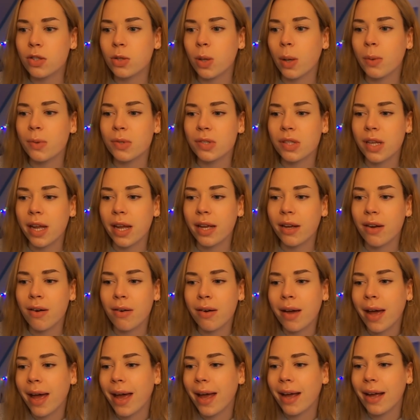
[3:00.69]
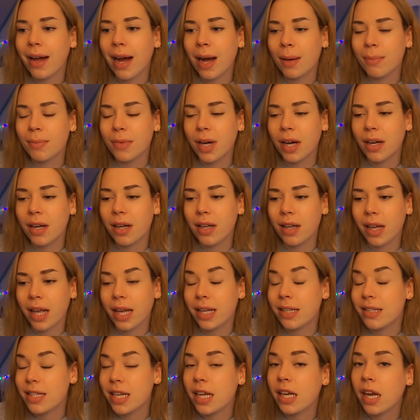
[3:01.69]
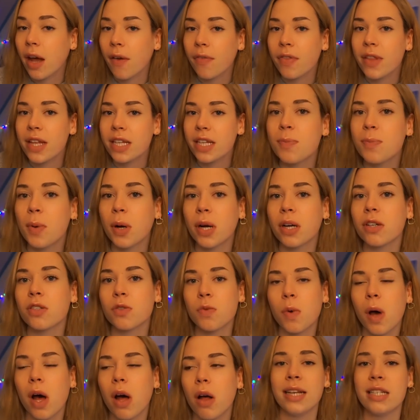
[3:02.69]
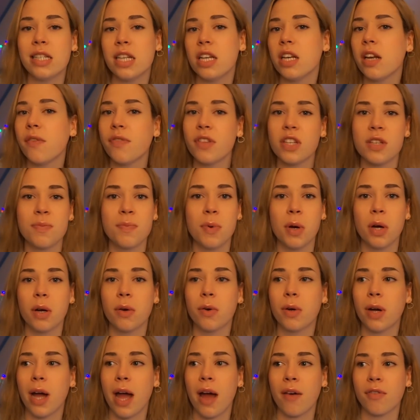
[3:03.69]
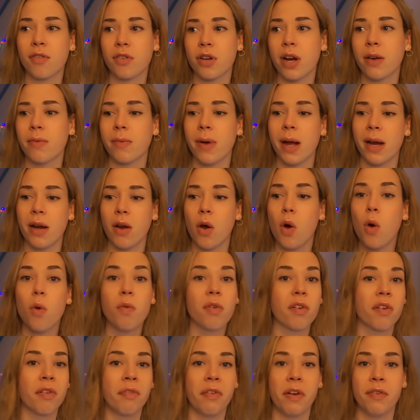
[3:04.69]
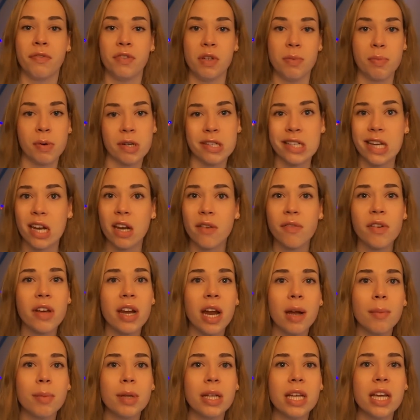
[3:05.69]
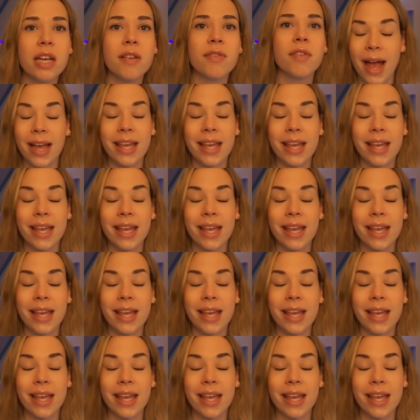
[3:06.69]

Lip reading: So I was like, okay, I'm gonna like DNF book as well. I DNF'd this book after I read over 50% of it, I believe.